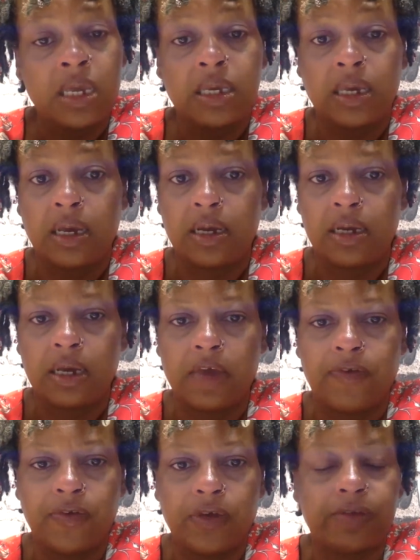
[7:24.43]
yeah,
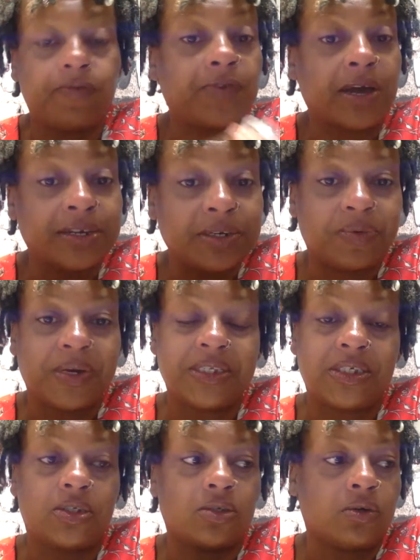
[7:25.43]
if you can find a way
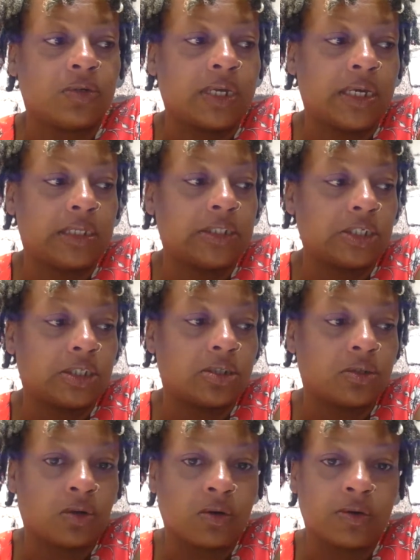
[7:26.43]
to donate, just
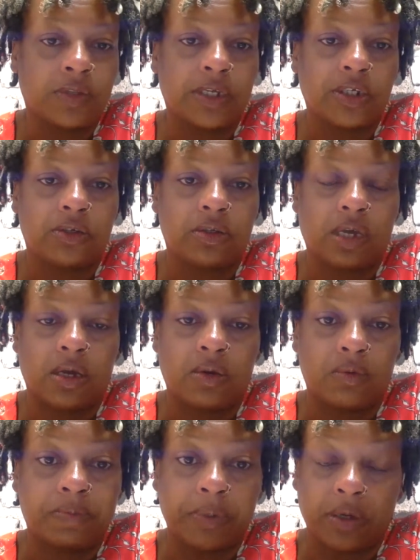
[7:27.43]
know that
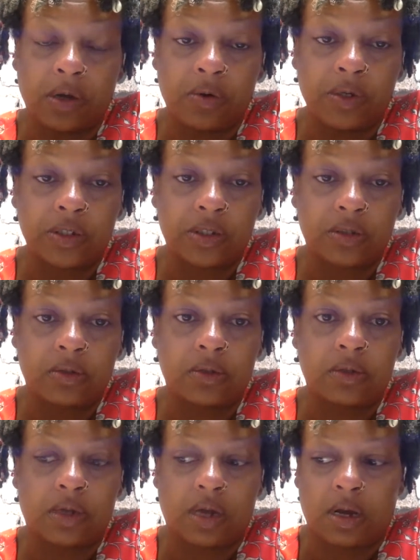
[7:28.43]
it'll be going to
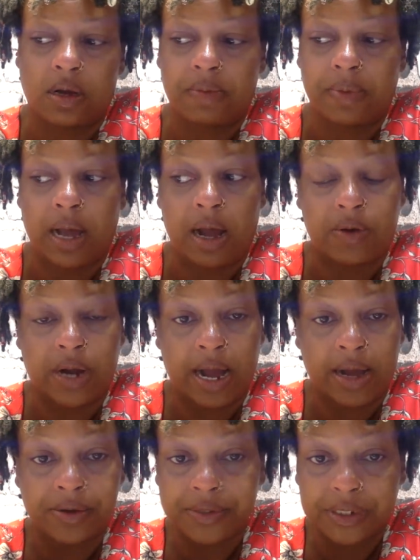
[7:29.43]
our
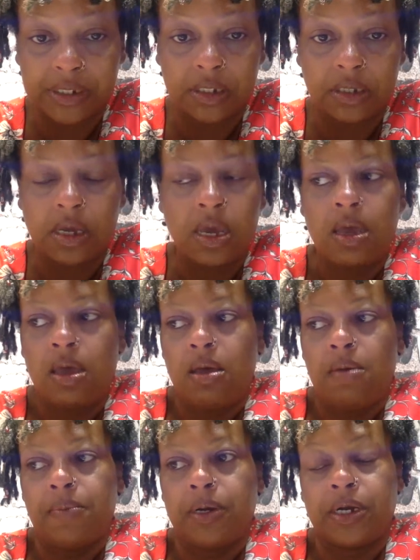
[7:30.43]
housing
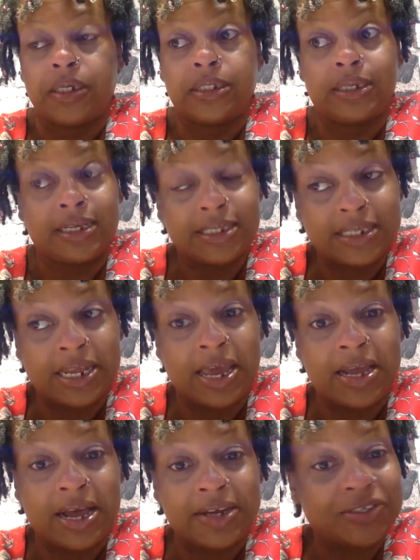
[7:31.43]
because yesterday
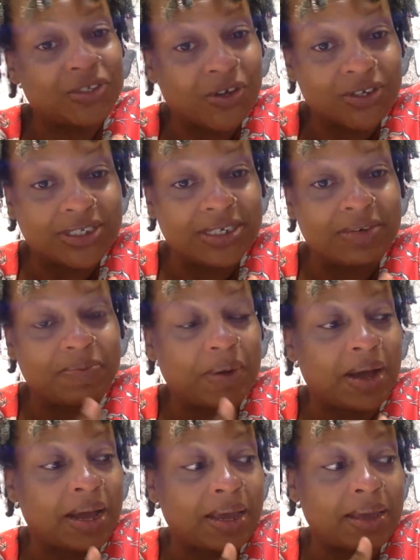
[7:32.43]
I got assaulted
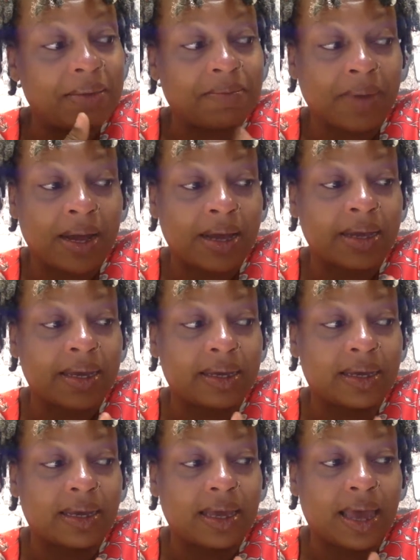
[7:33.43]
by my
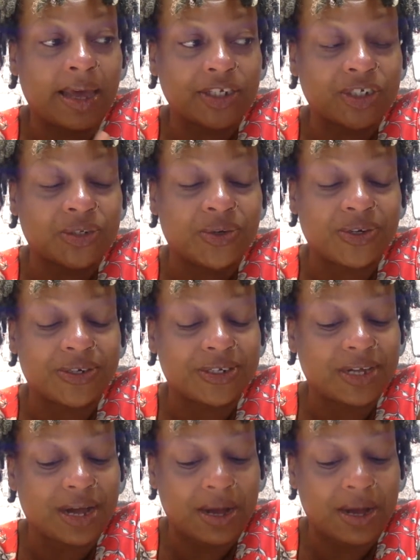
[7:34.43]
actual